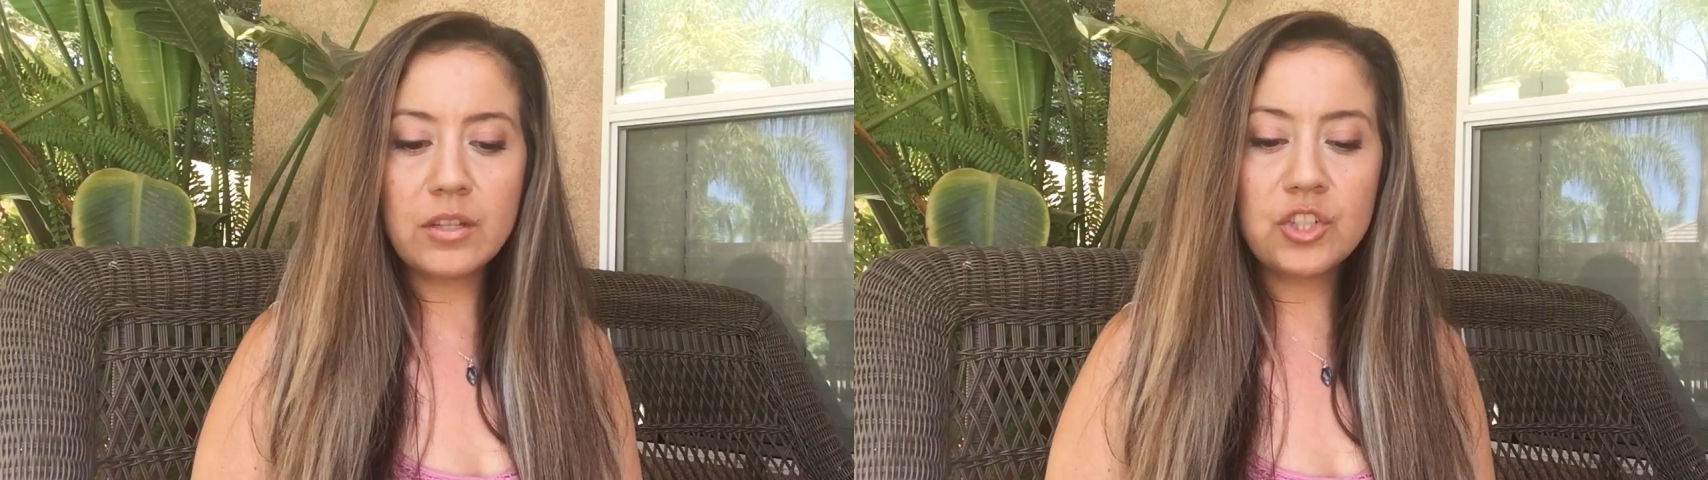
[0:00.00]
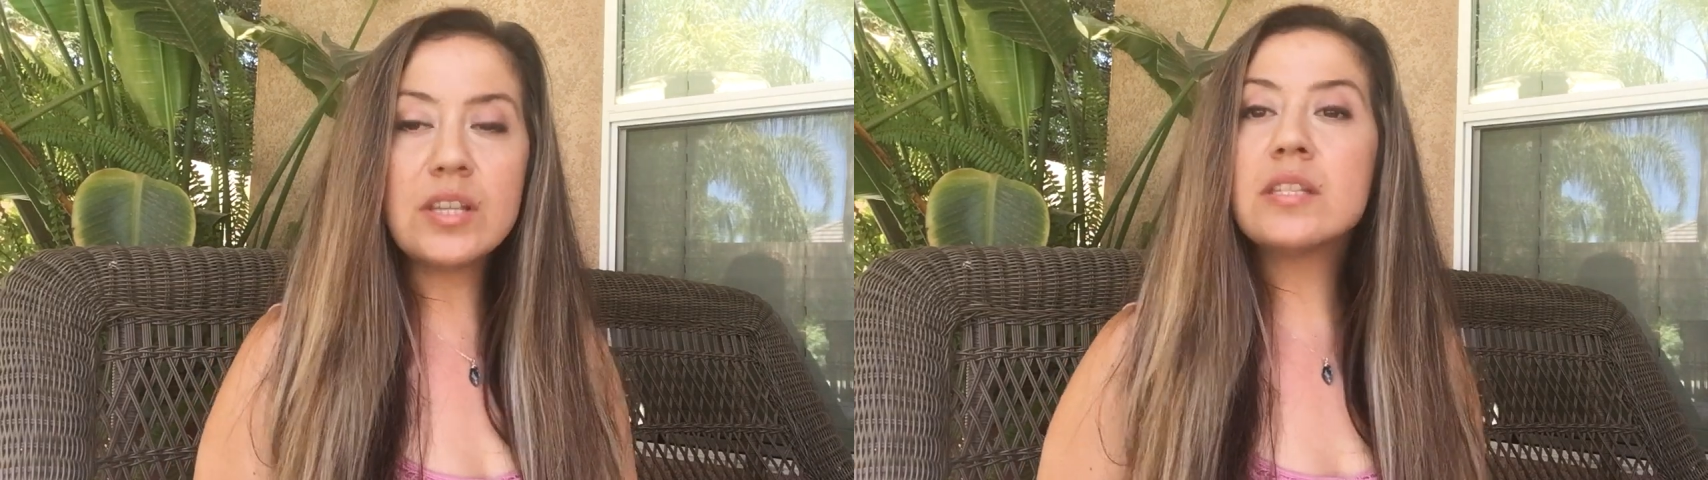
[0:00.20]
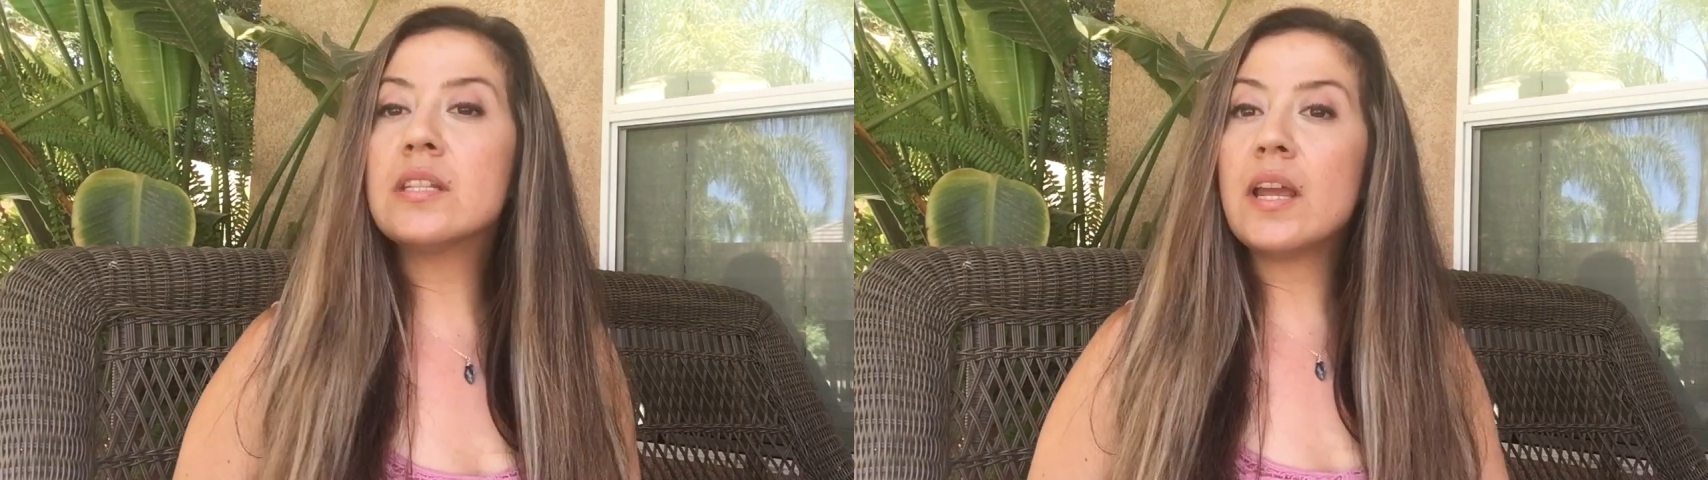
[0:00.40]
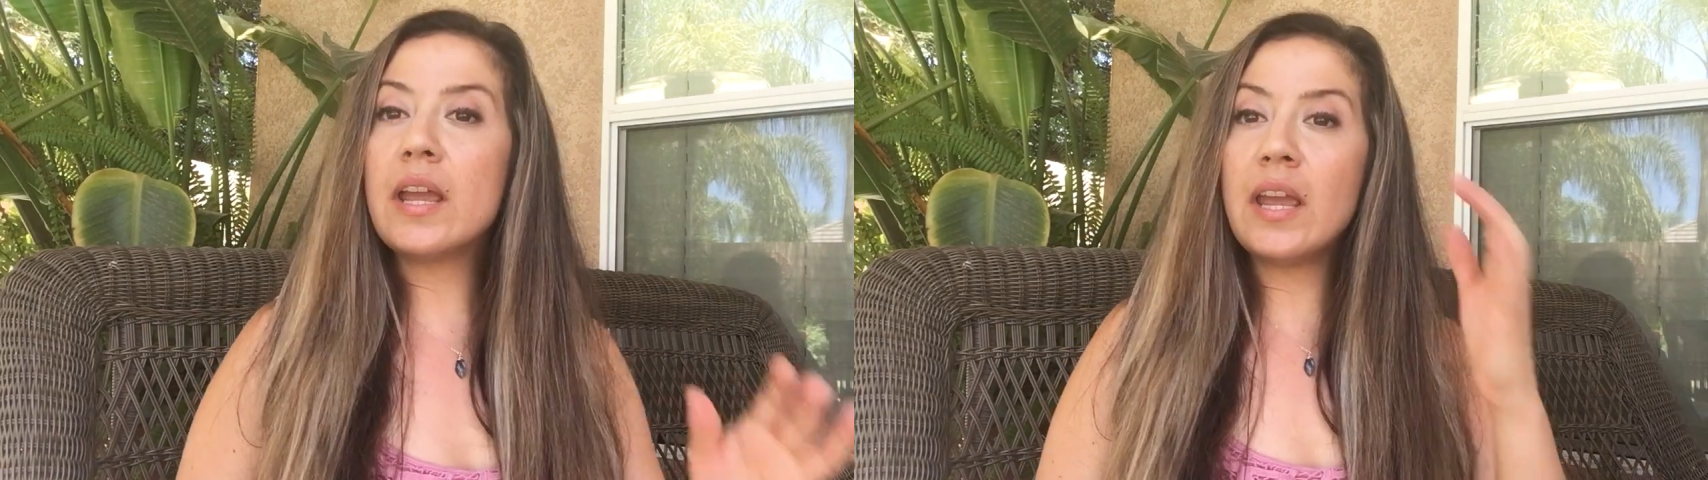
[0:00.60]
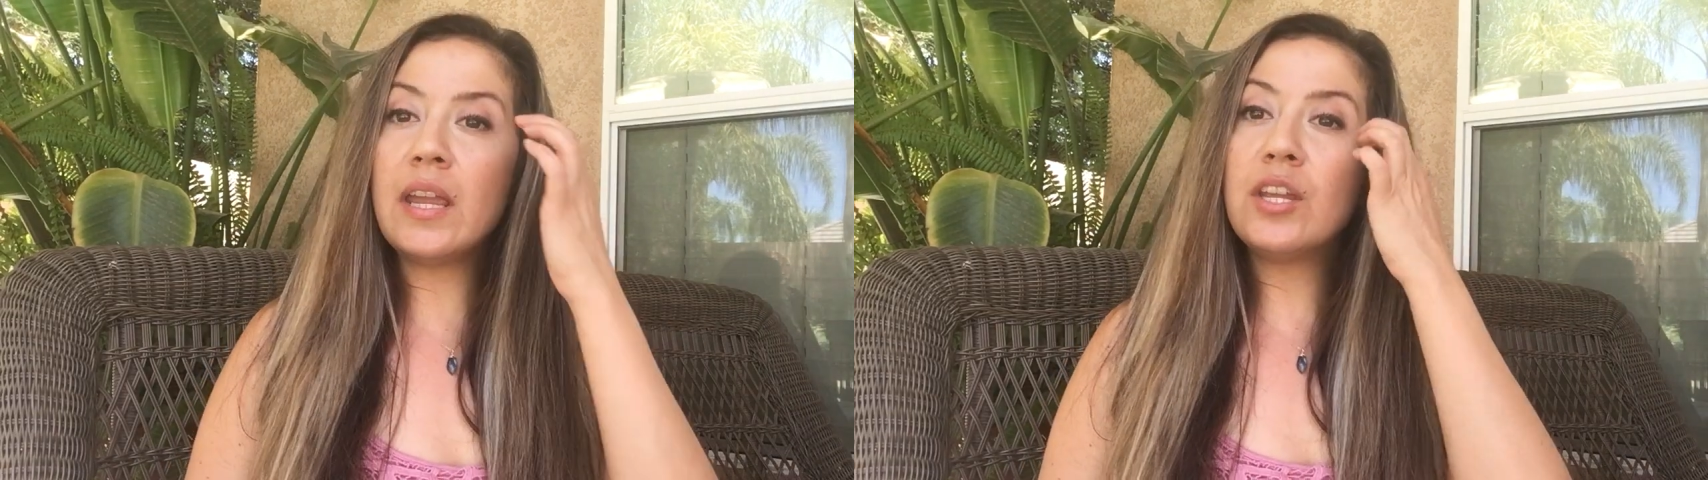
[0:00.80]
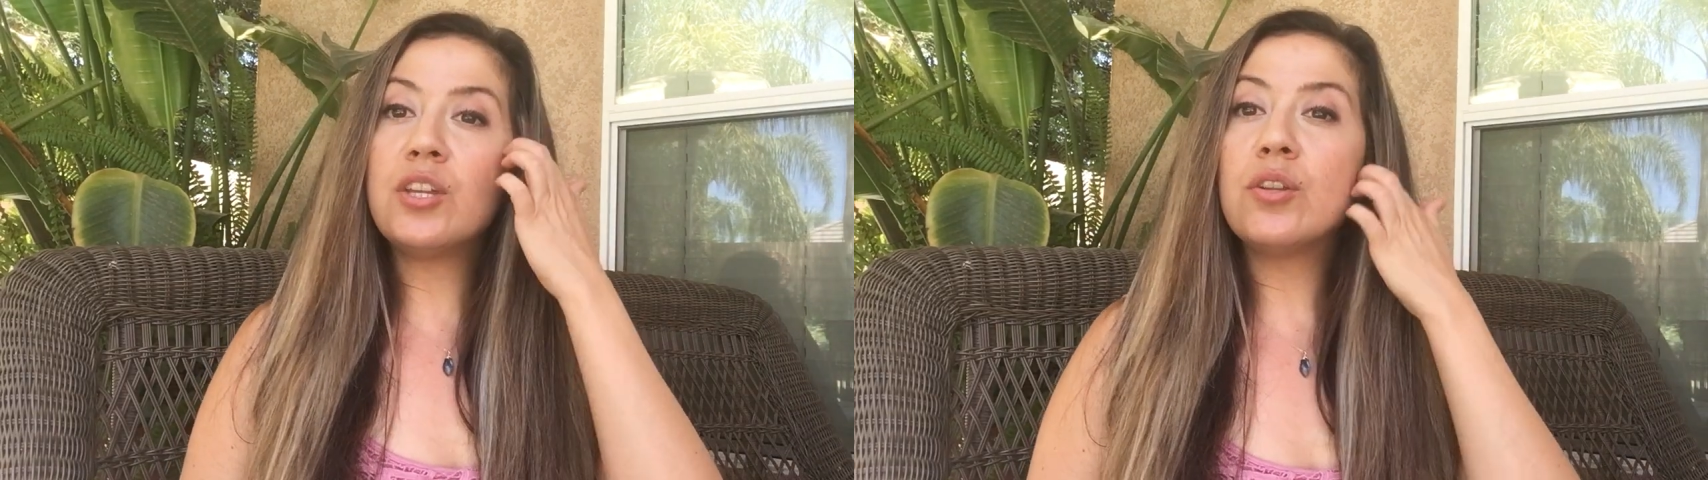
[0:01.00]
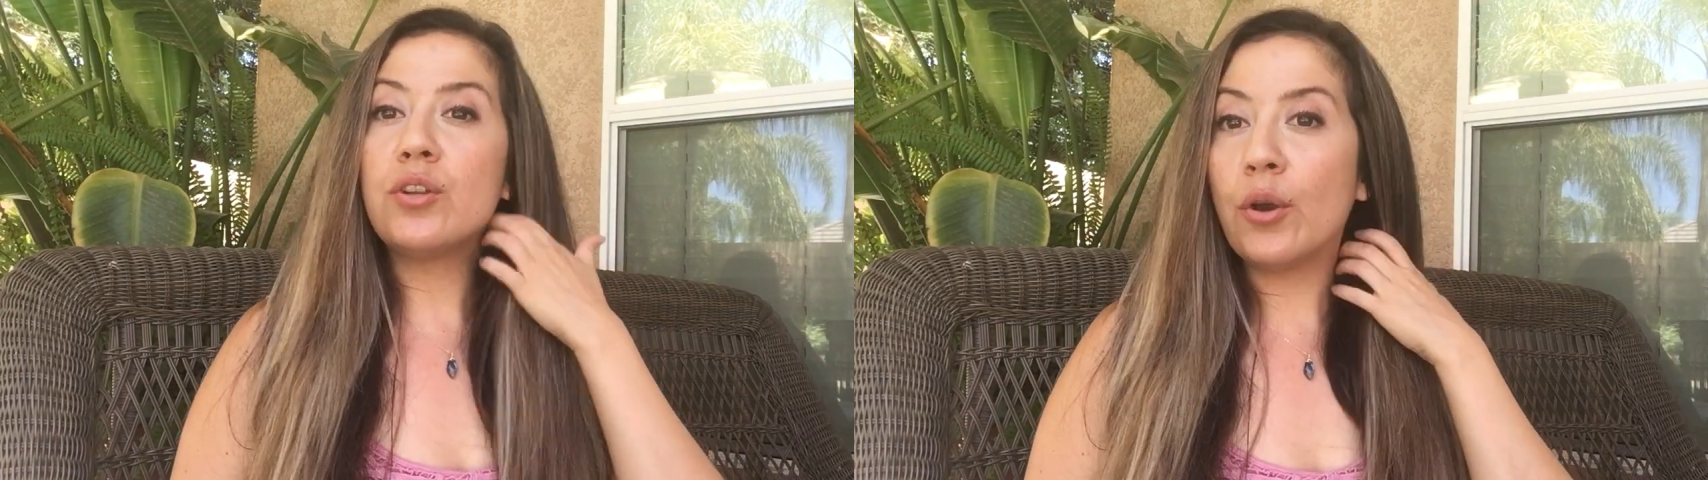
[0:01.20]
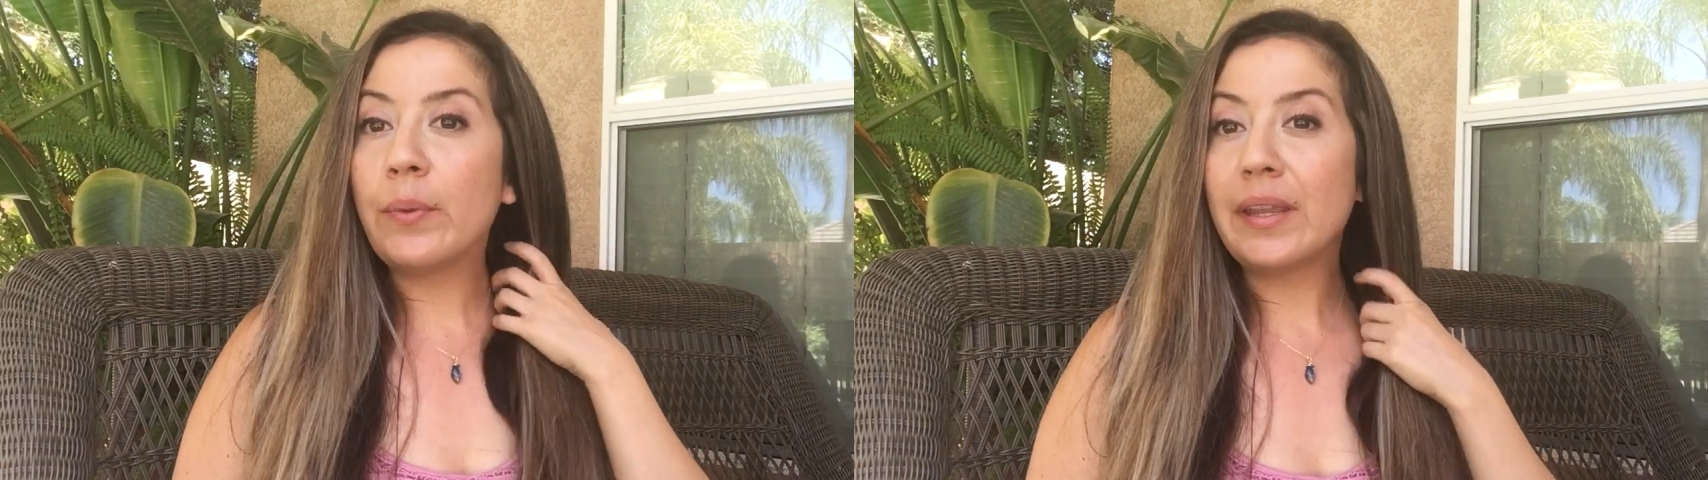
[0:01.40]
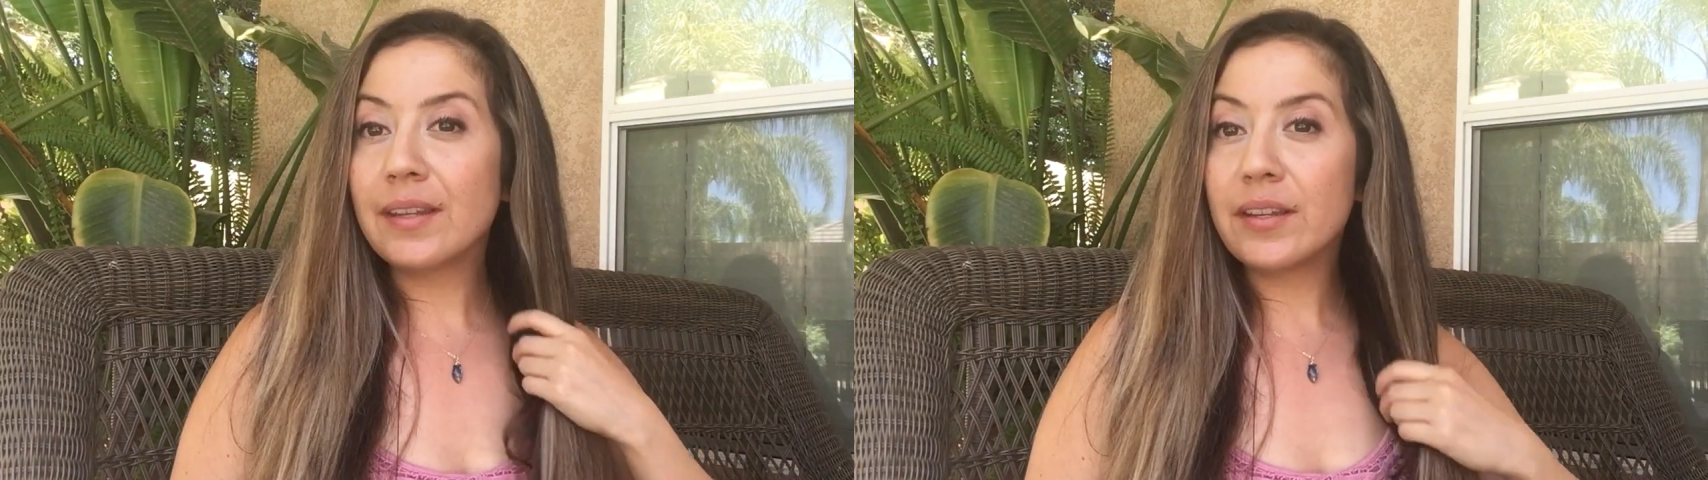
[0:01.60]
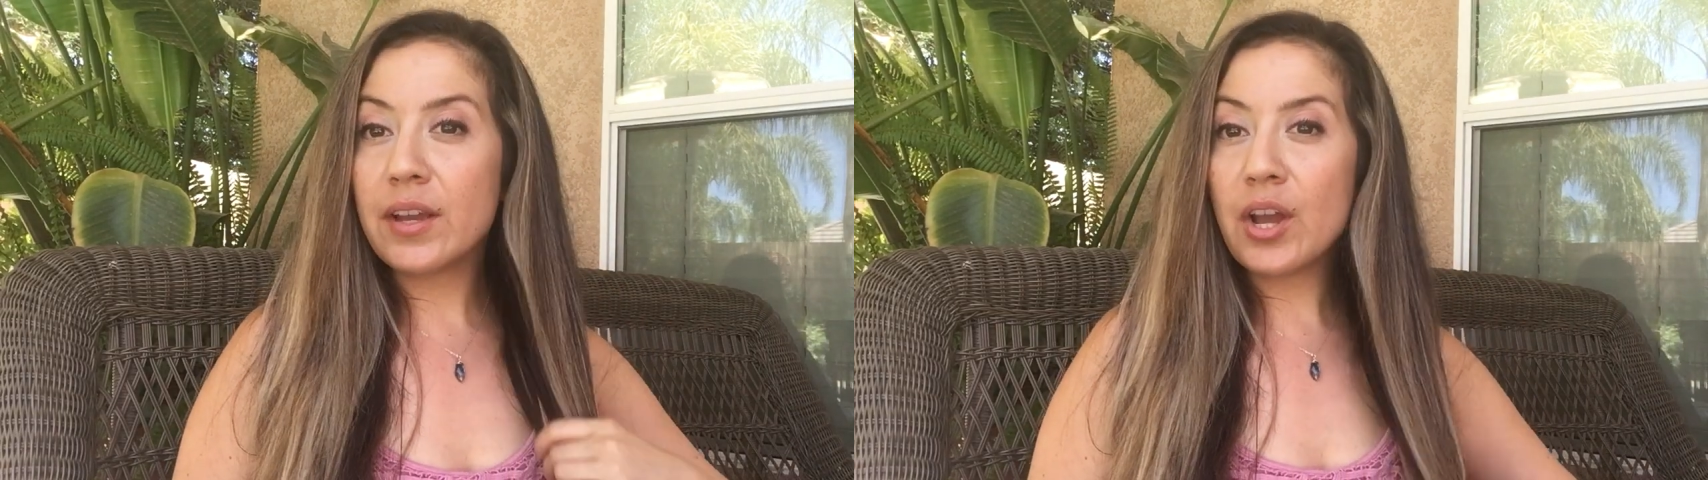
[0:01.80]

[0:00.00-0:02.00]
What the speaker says: just a knowing